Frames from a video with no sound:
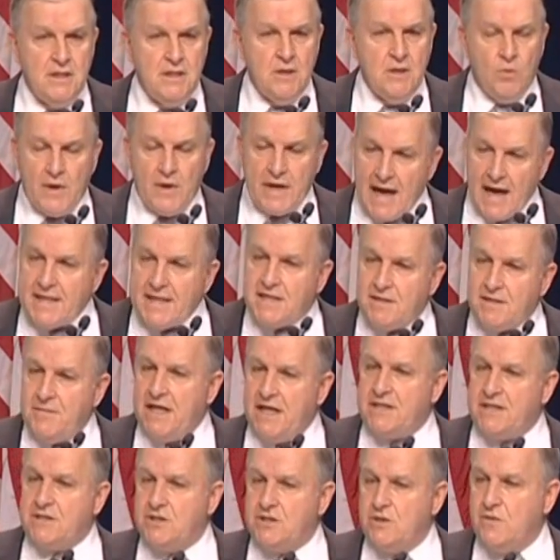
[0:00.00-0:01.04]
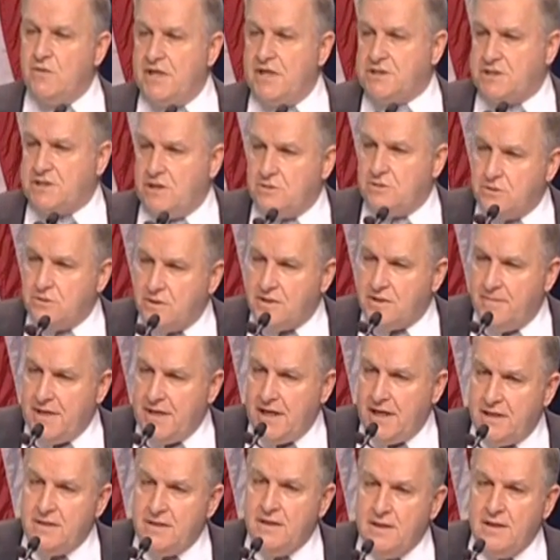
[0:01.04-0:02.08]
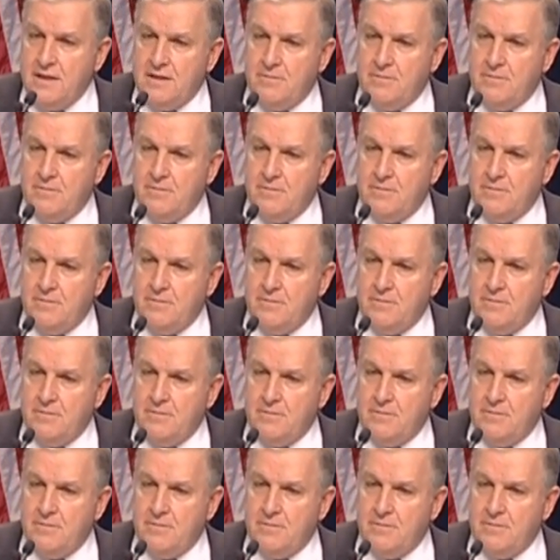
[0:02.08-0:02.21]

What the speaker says: When I commanded the U.S. Central Command,